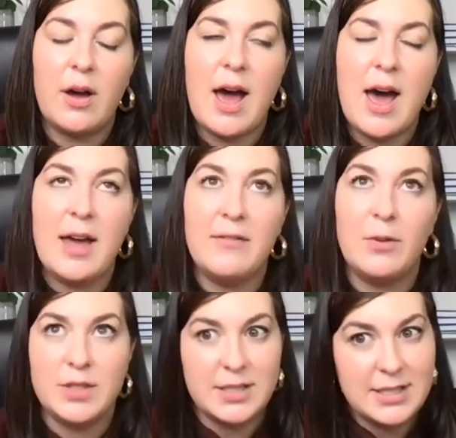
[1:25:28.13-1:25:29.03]
if
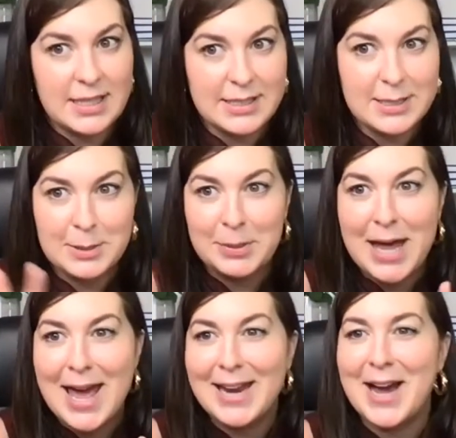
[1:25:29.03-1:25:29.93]
all sticks to
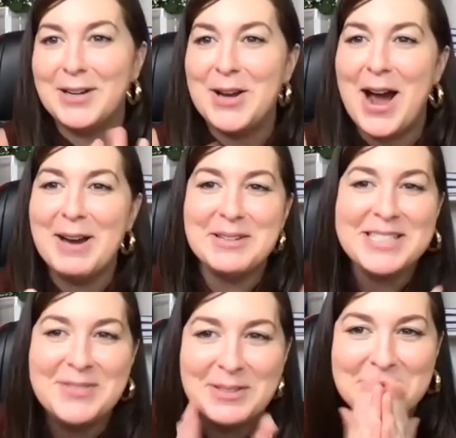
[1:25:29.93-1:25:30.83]
plan, I don't know, I
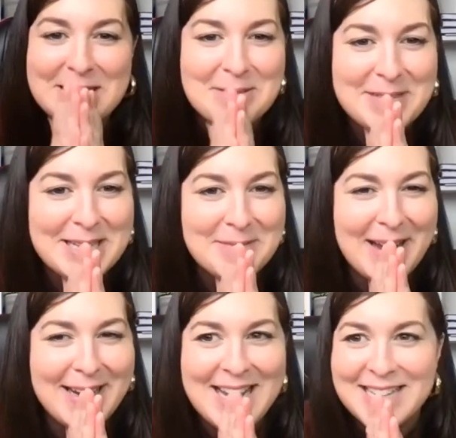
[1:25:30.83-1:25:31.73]
always feel really weird
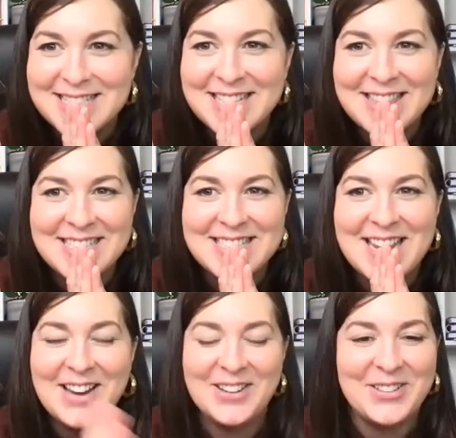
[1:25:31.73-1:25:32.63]
about announcing things
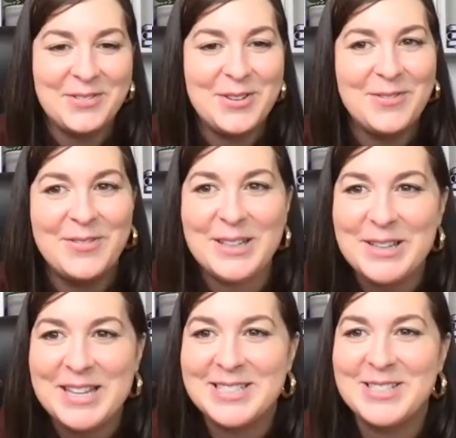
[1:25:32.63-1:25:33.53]
now. I don't know if you
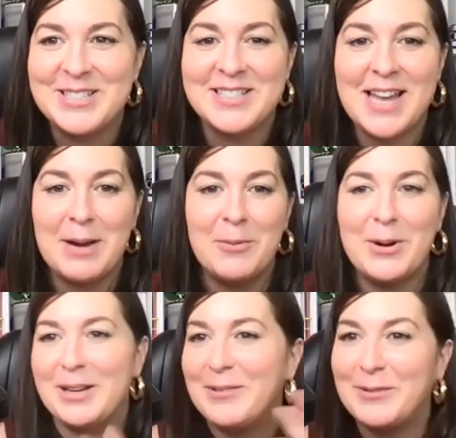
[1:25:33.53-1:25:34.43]
feel this, because it's like,
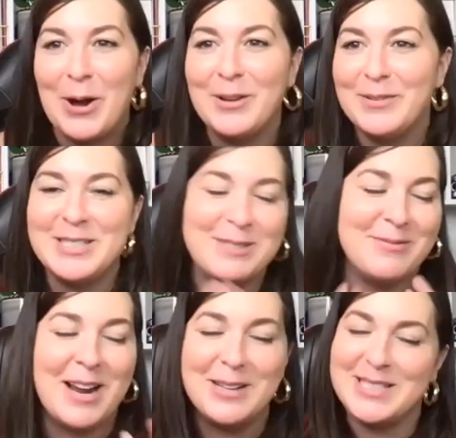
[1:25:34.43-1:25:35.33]
what if COVID
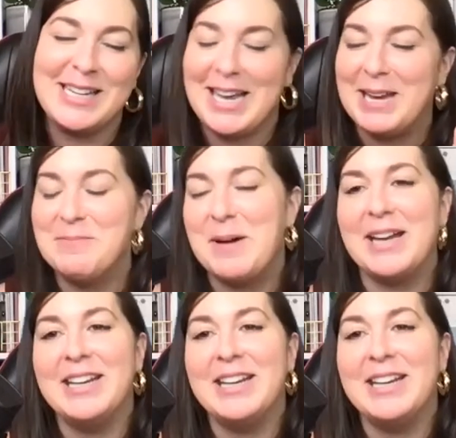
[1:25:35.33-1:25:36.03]
derails it again? But